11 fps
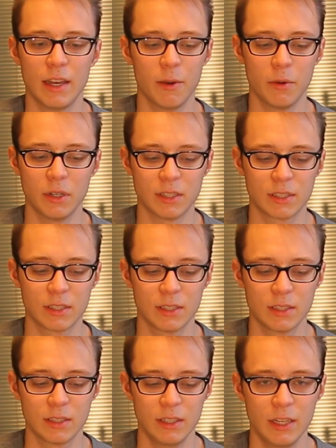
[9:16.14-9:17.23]
was
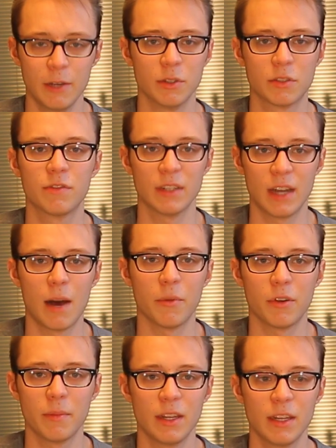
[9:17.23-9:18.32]

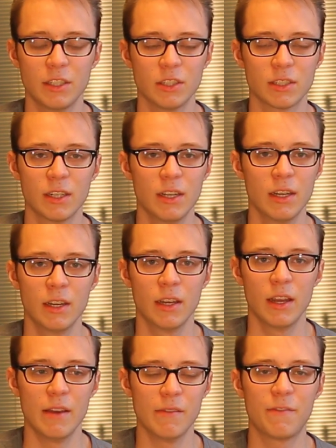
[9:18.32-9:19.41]
phenomenal. I mean,
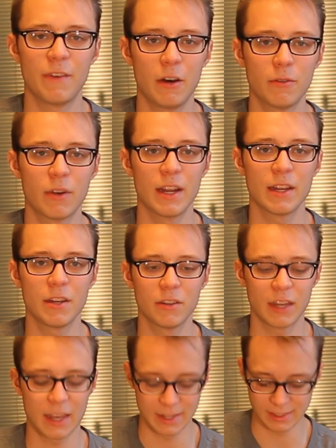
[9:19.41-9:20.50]
it felt right in
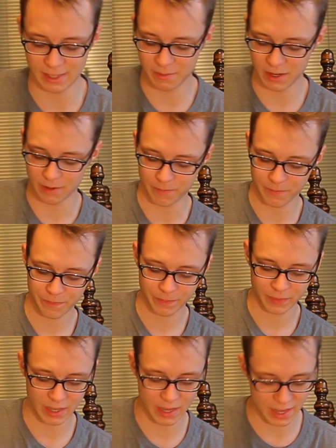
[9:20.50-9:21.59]
your hands. I mean,
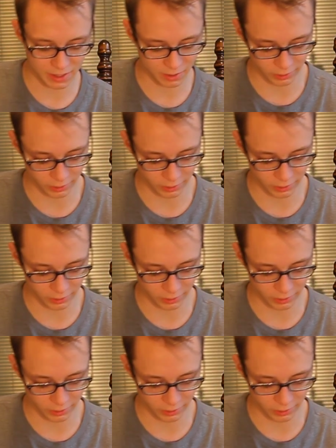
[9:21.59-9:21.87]
it